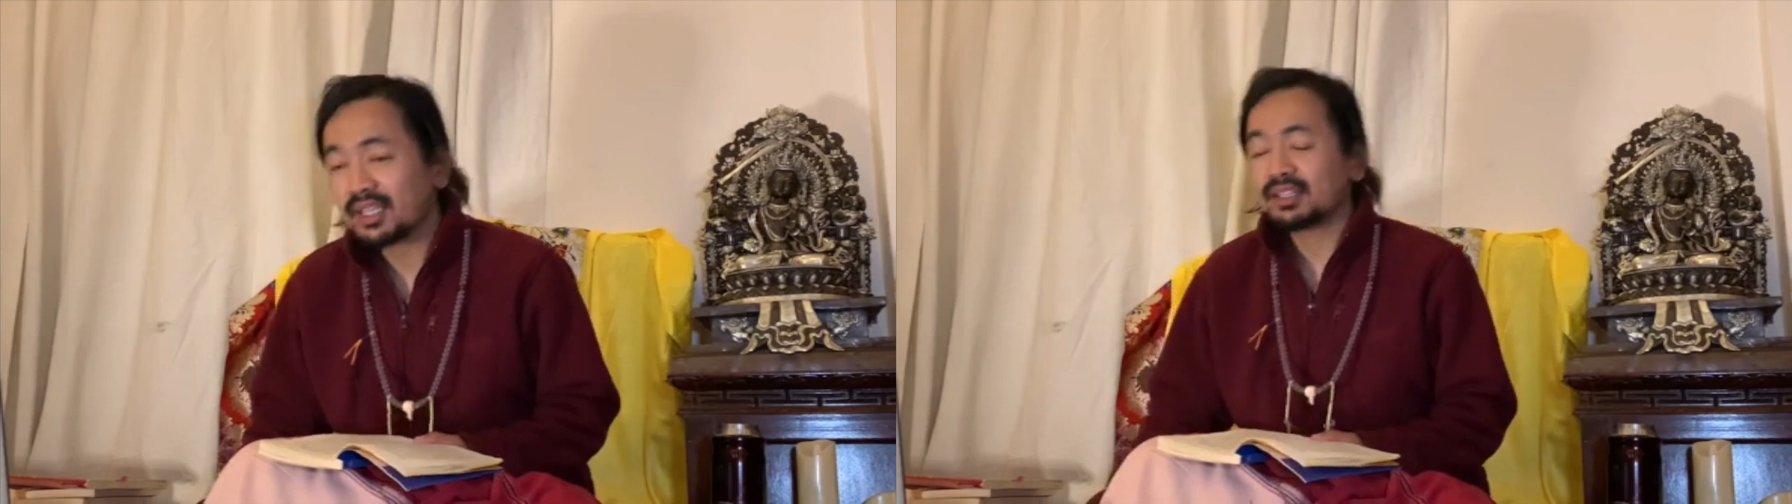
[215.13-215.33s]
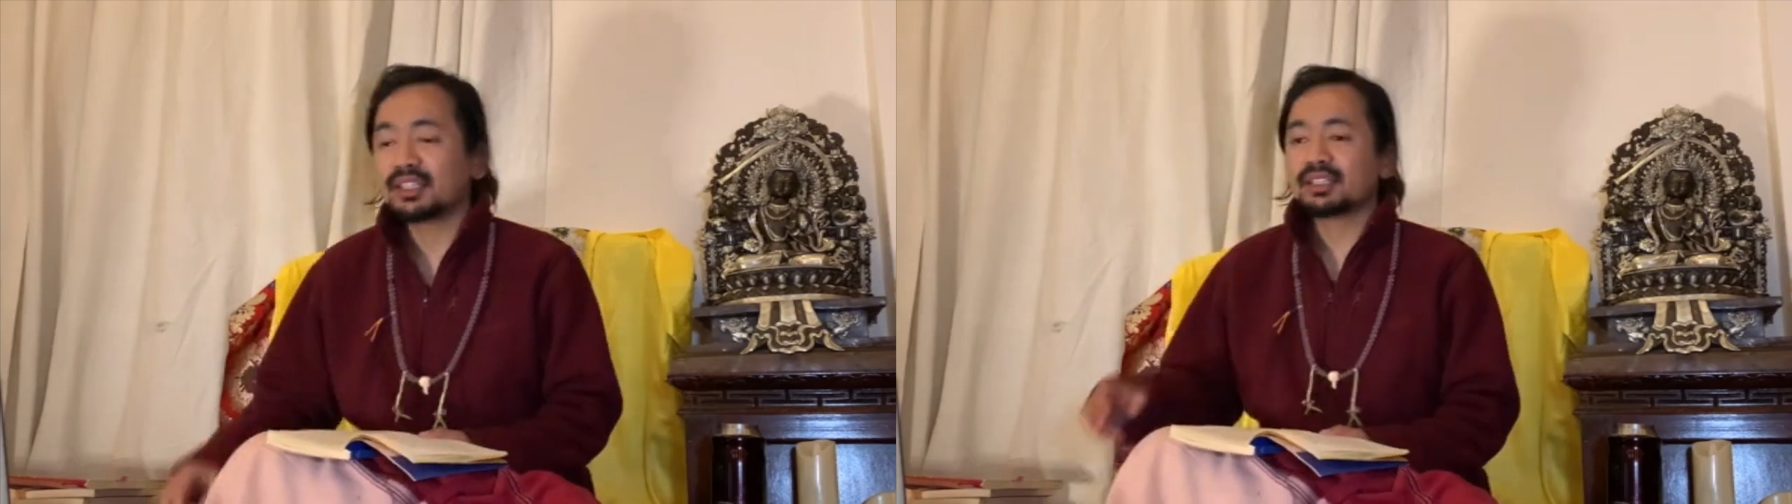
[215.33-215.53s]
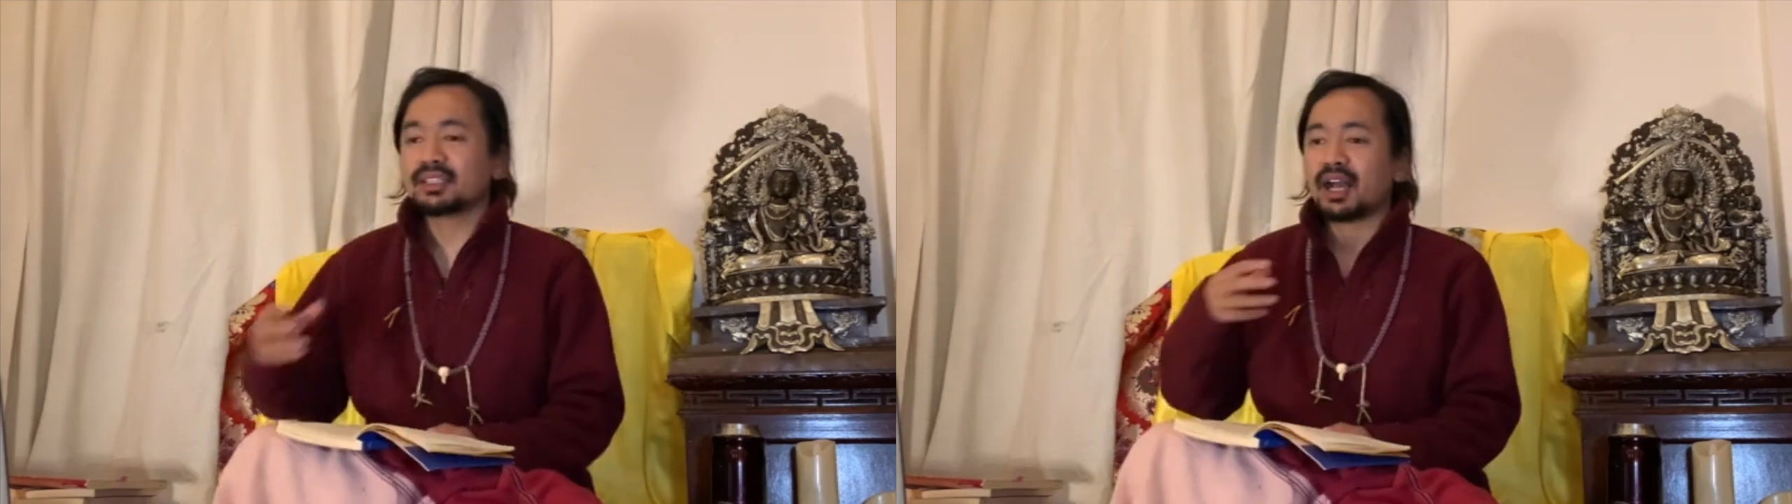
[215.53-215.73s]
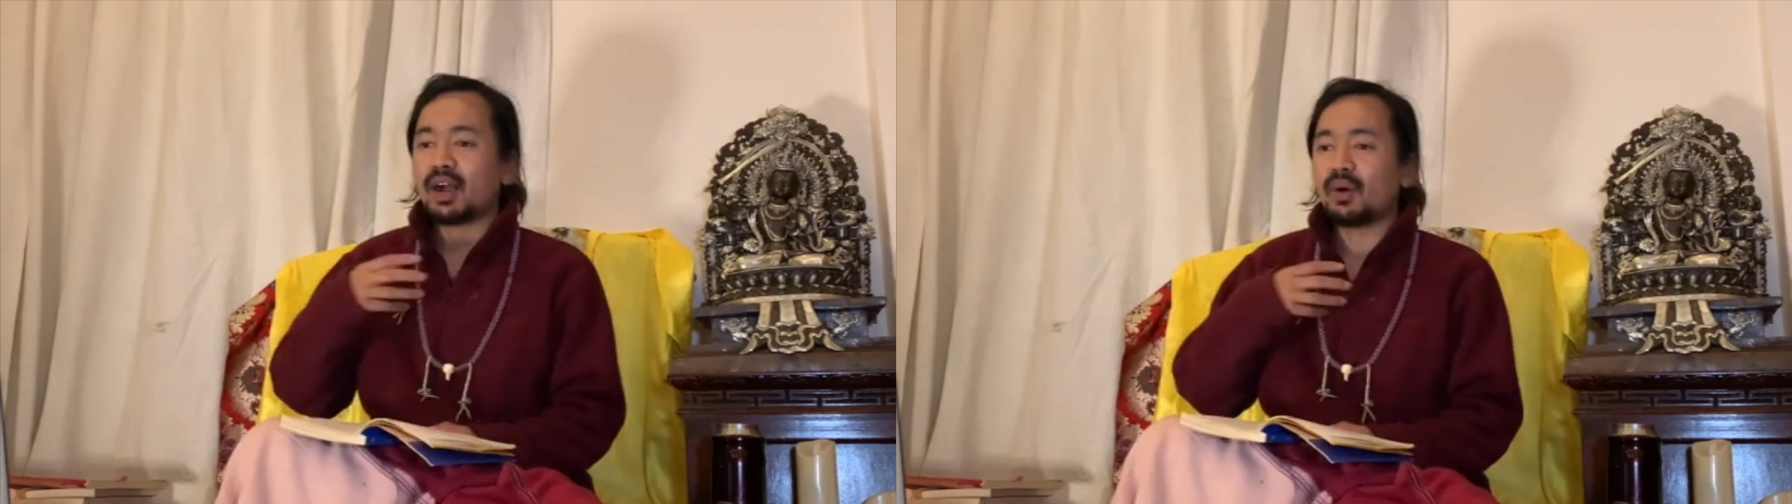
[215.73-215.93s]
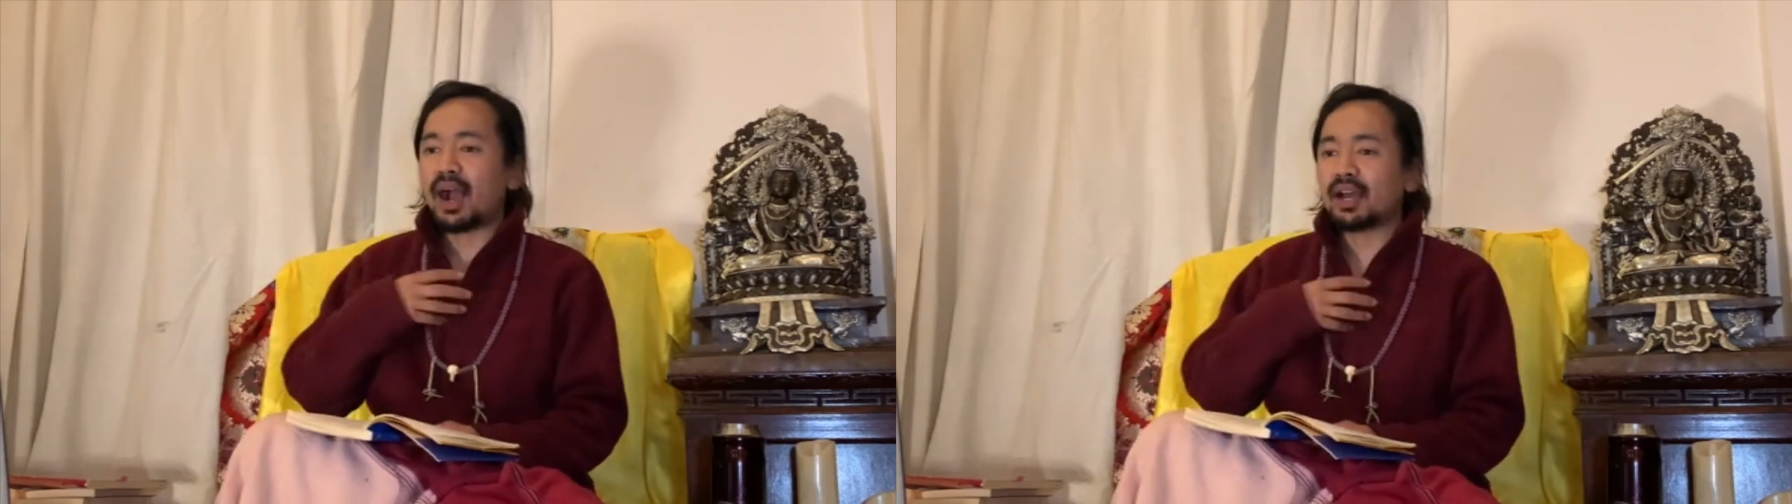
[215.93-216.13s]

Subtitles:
This is how